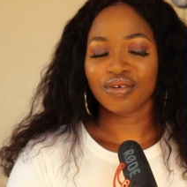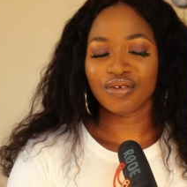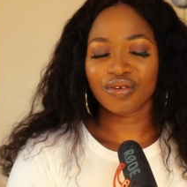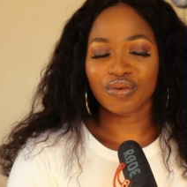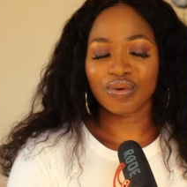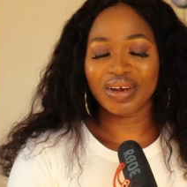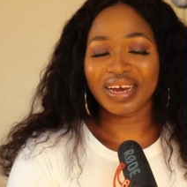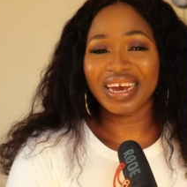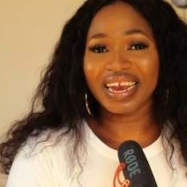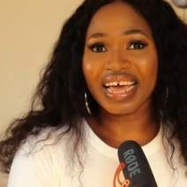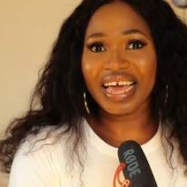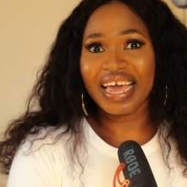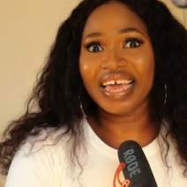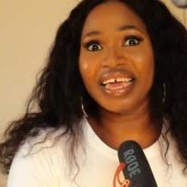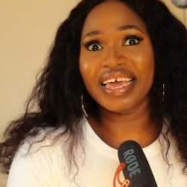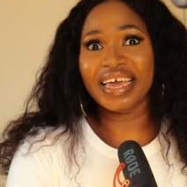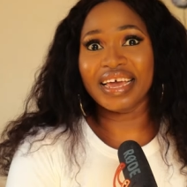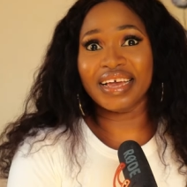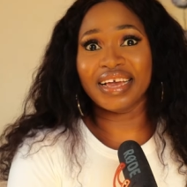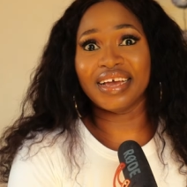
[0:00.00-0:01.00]
to
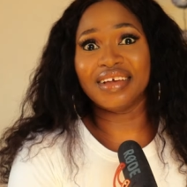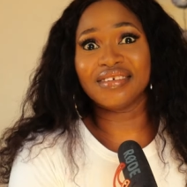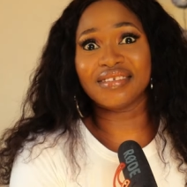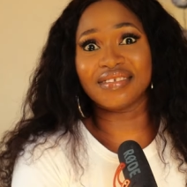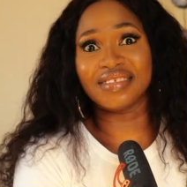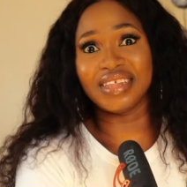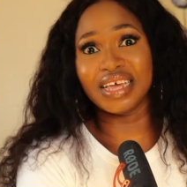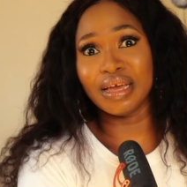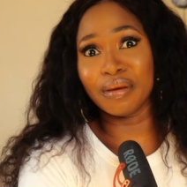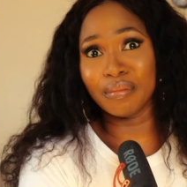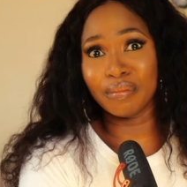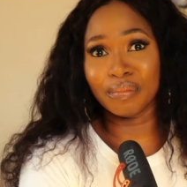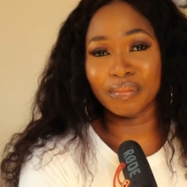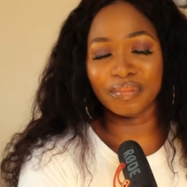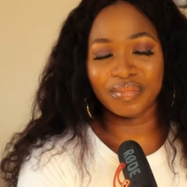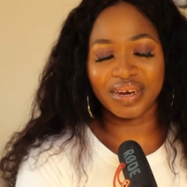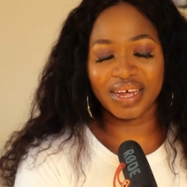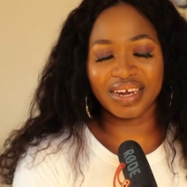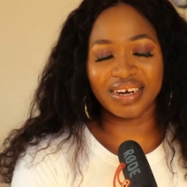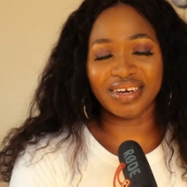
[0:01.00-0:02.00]
lie against
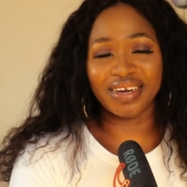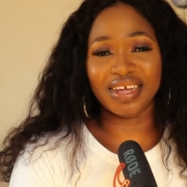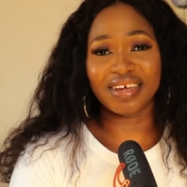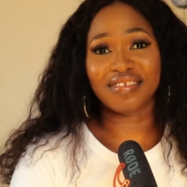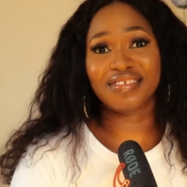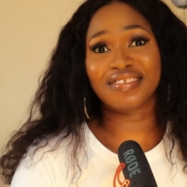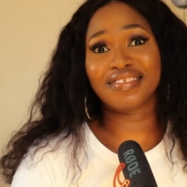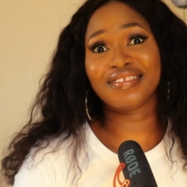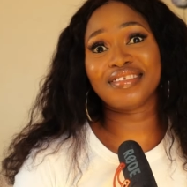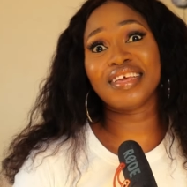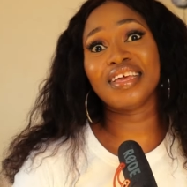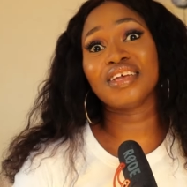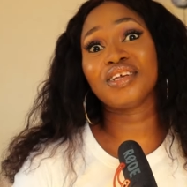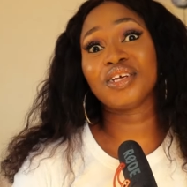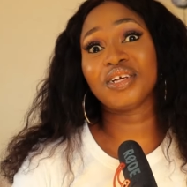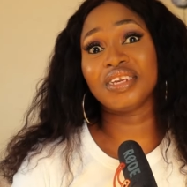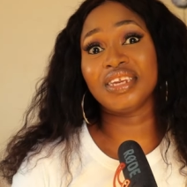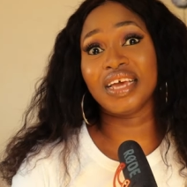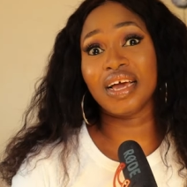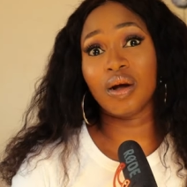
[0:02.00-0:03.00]
them, that they
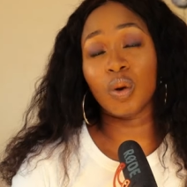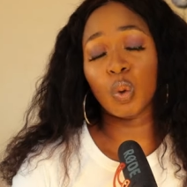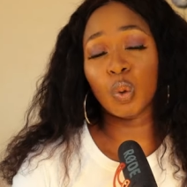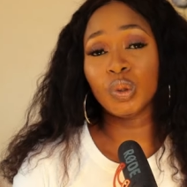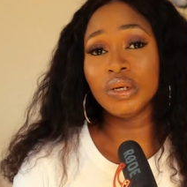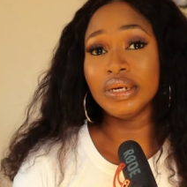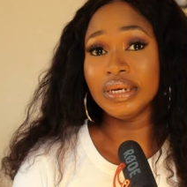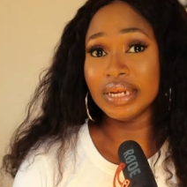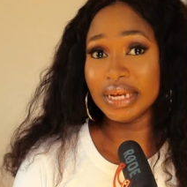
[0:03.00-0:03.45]
stage their own